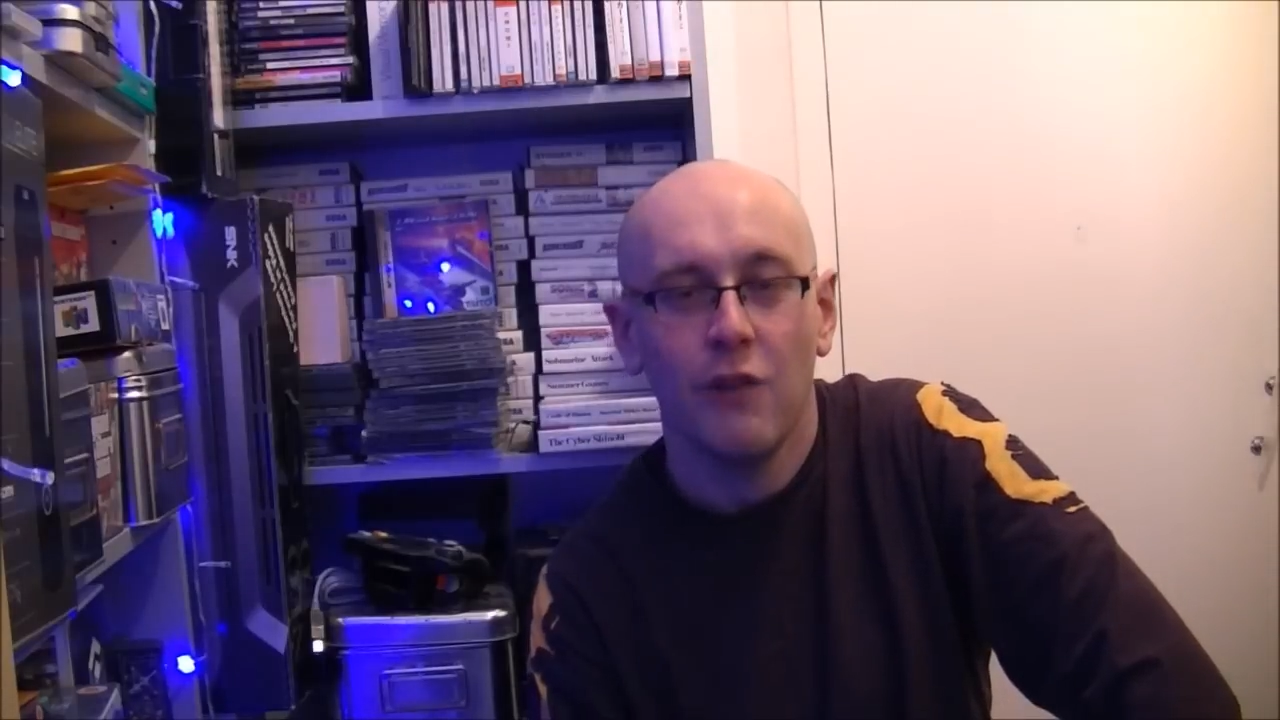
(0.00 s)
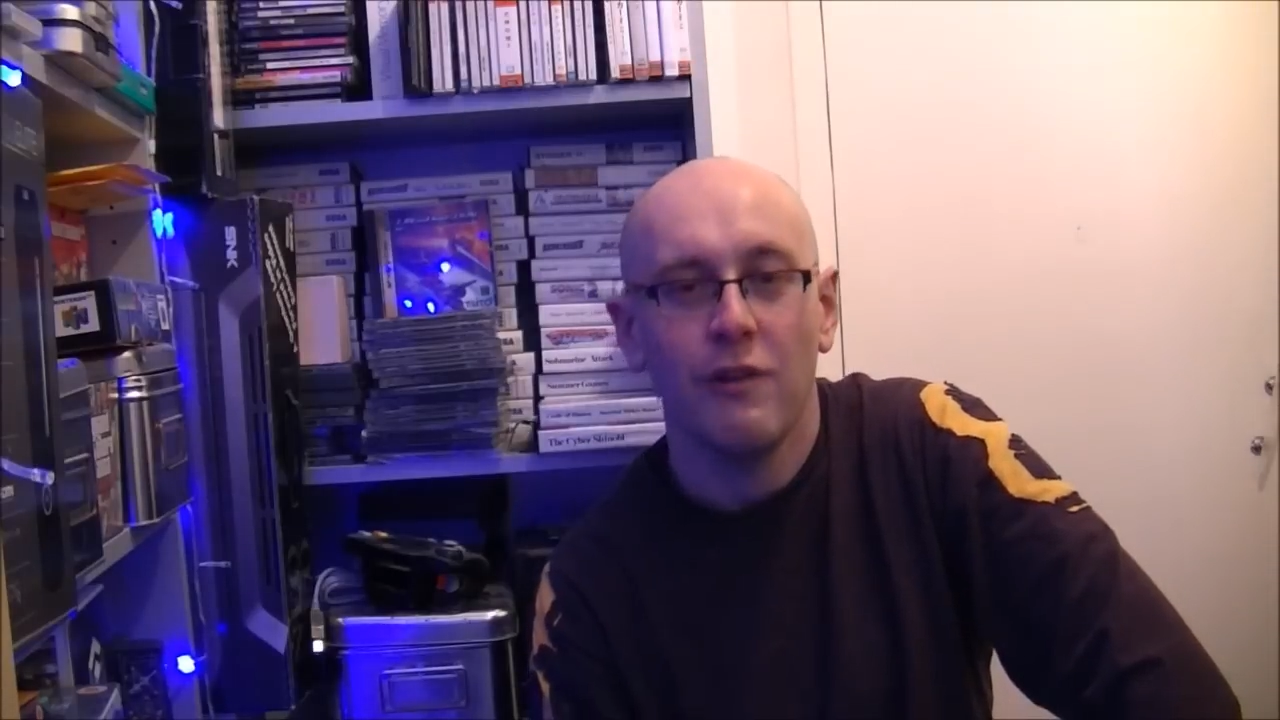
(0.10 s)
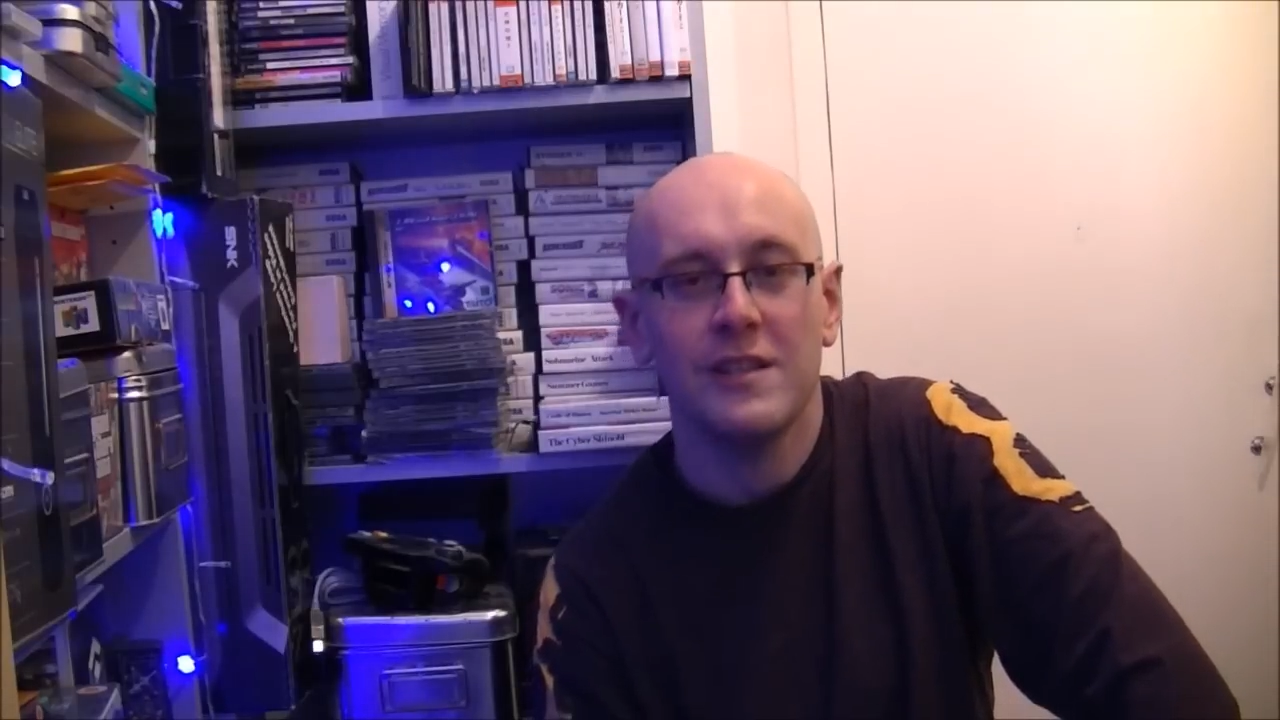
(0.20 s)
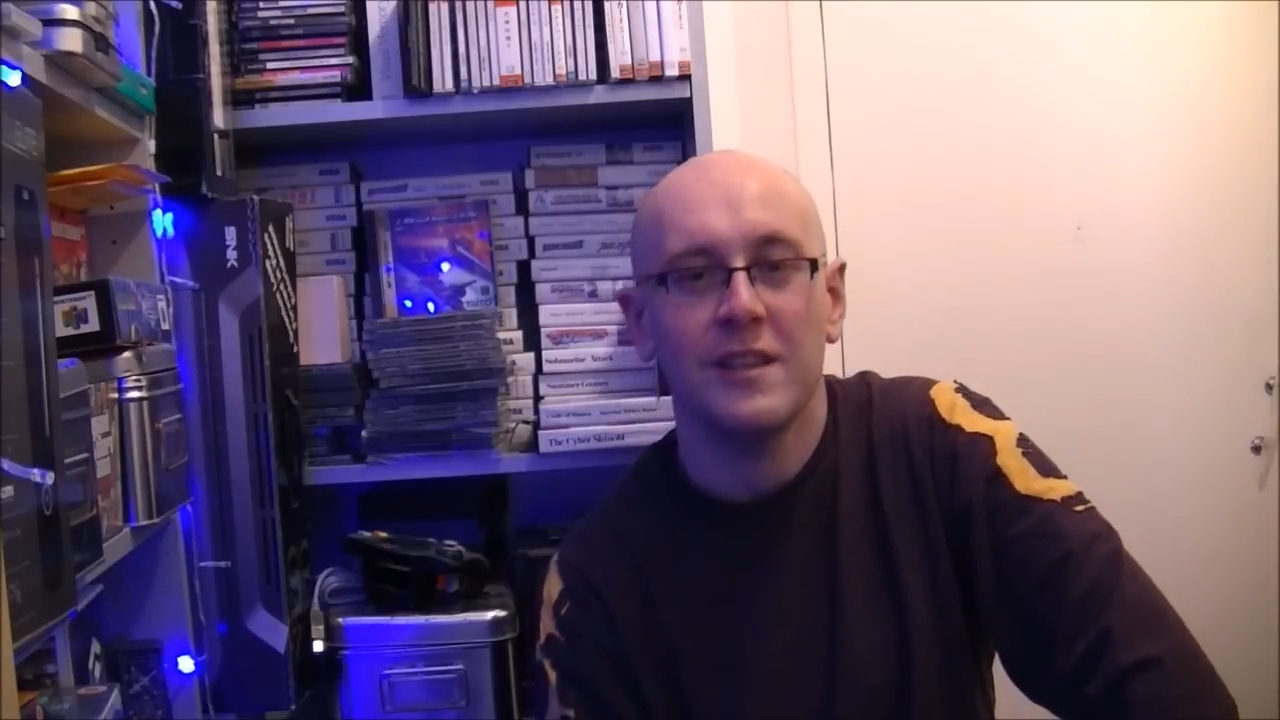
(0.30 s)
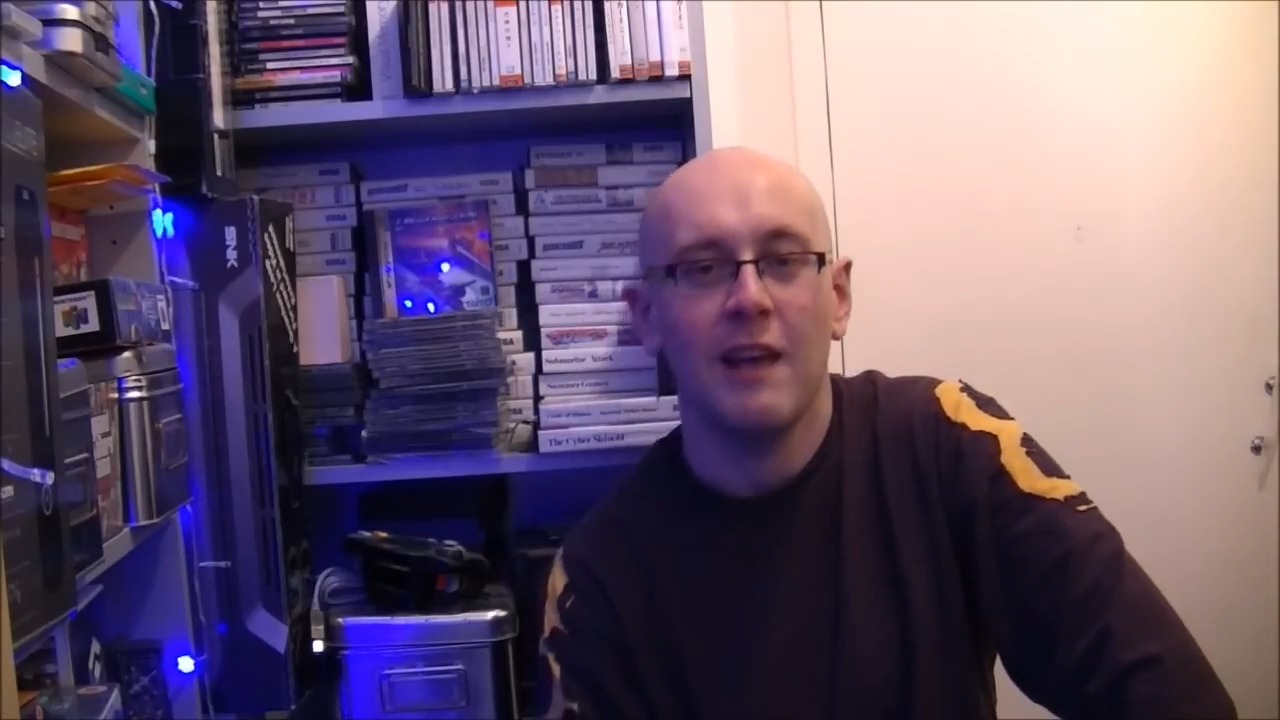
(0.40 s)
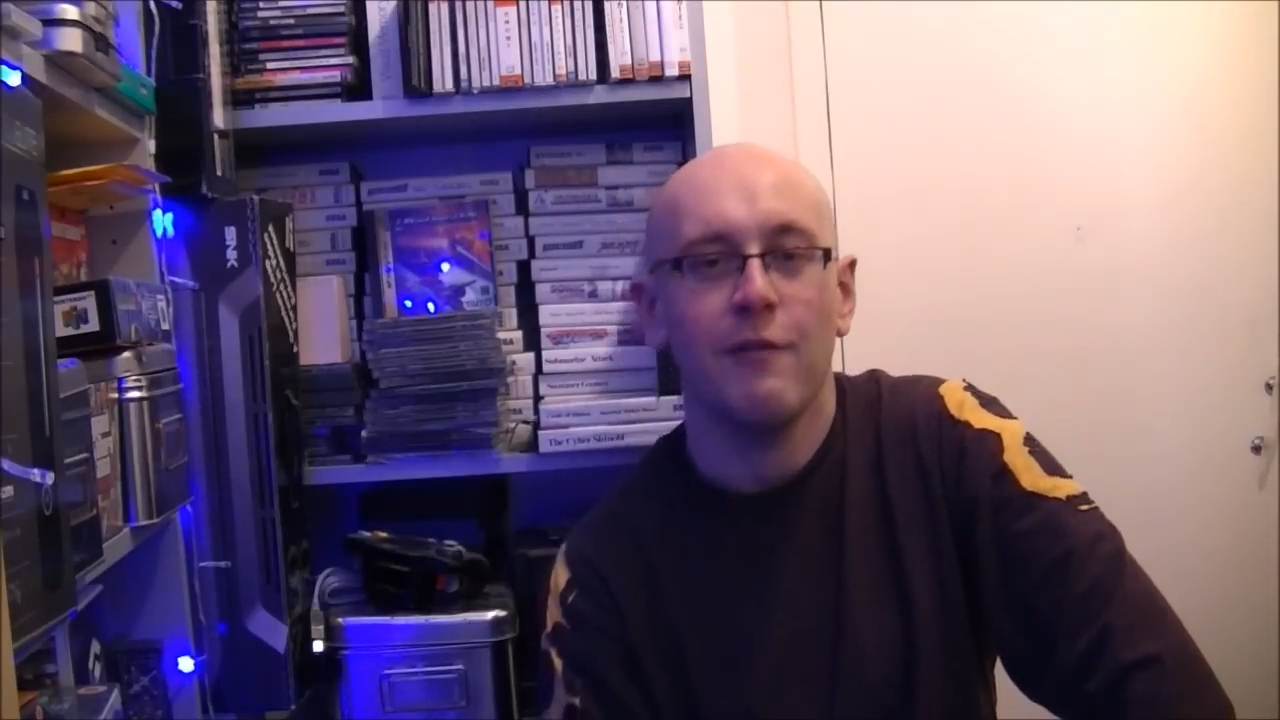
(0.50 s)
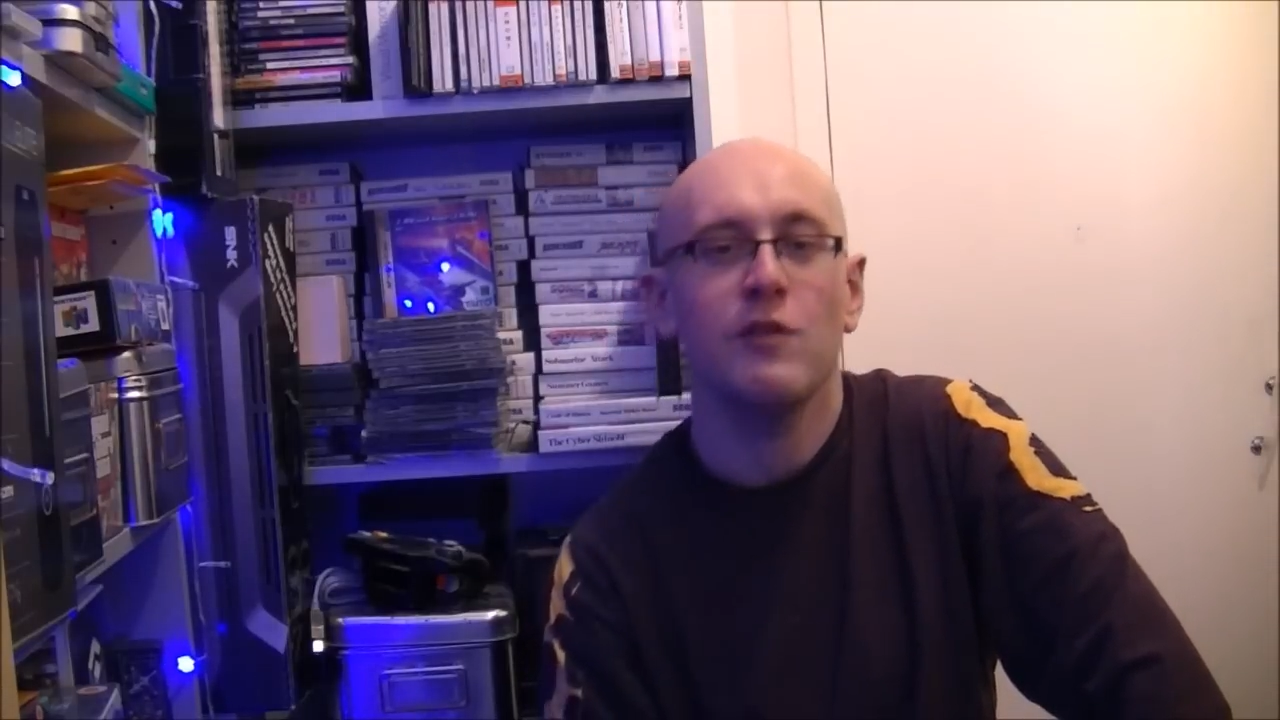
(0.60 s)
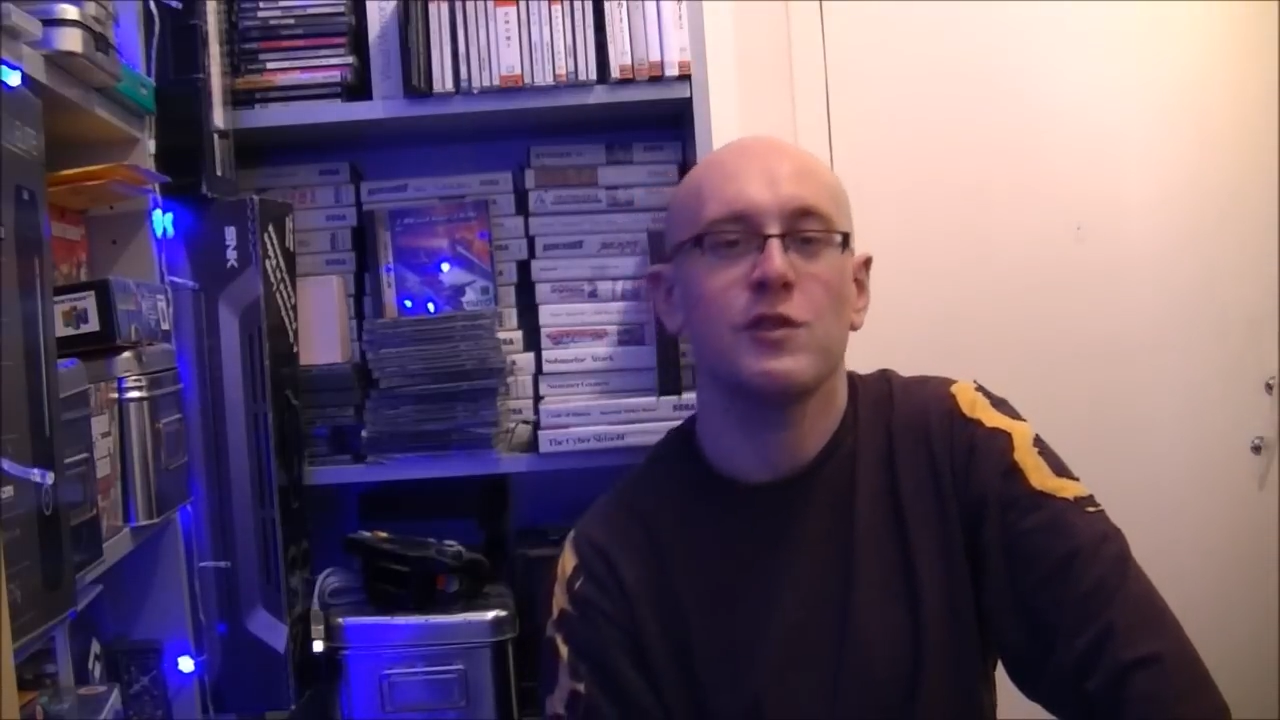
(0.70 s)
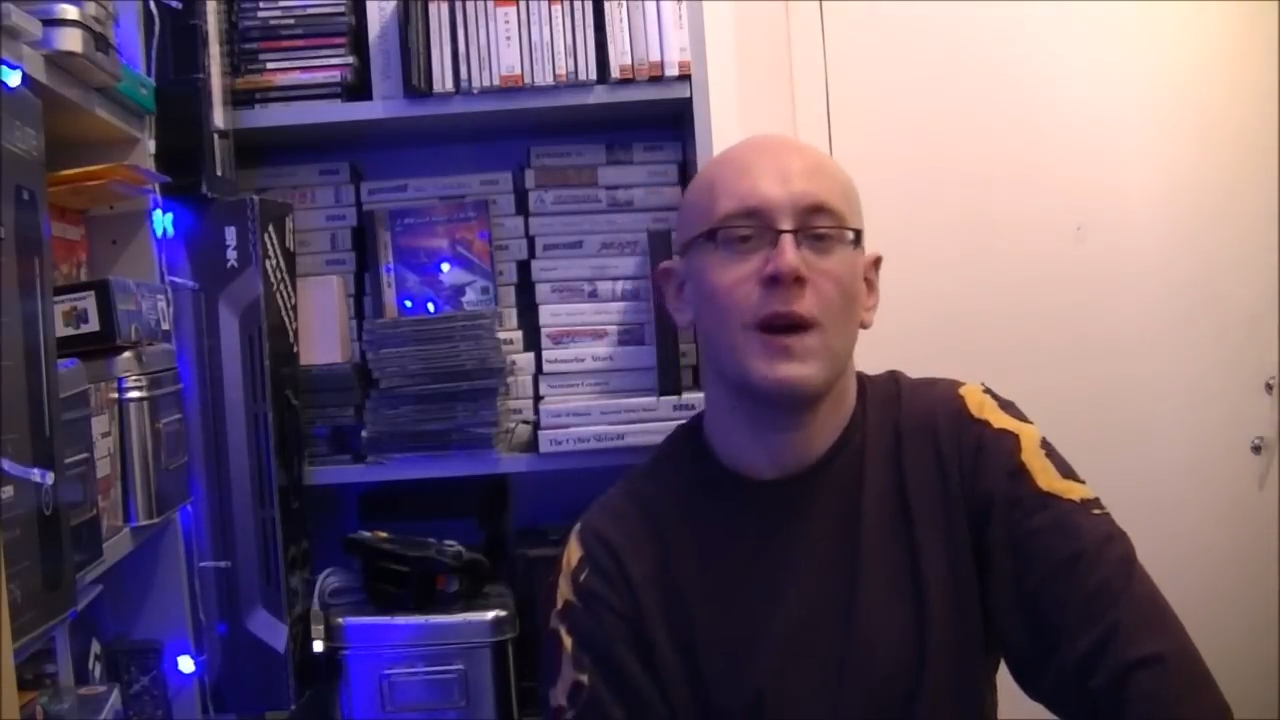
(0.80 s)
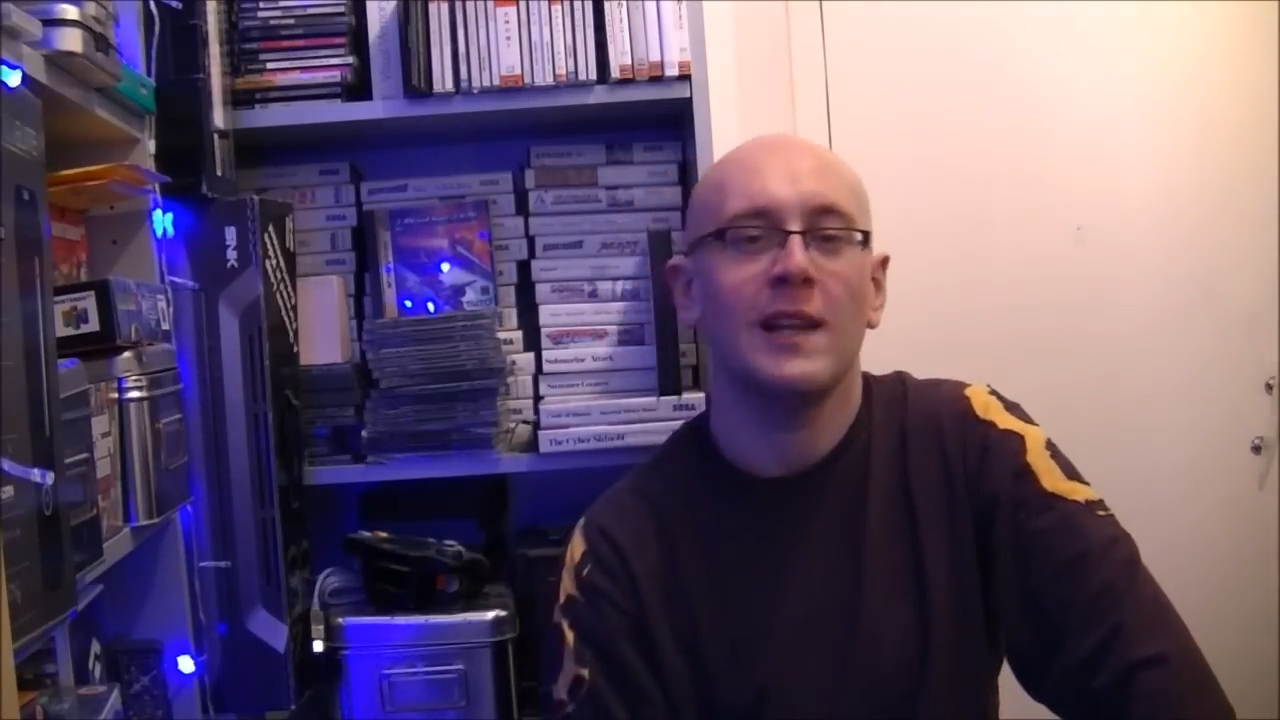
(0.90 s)
recently I've
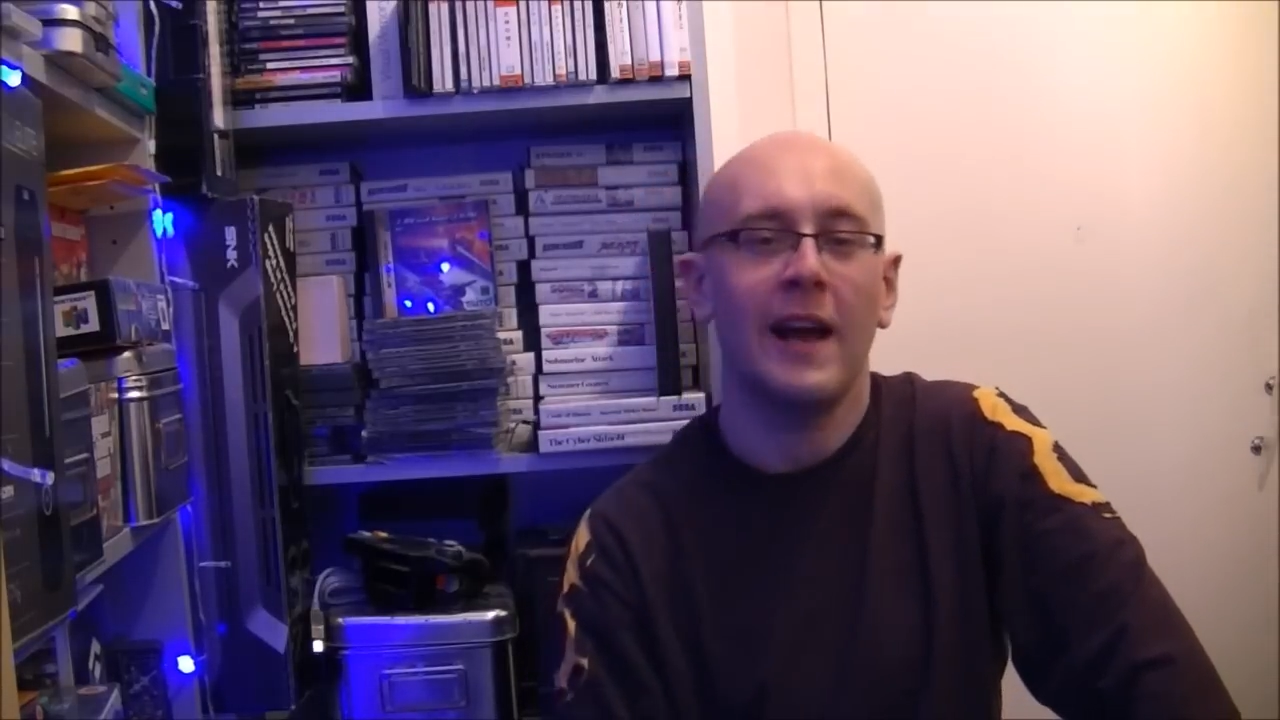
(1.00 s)
always quite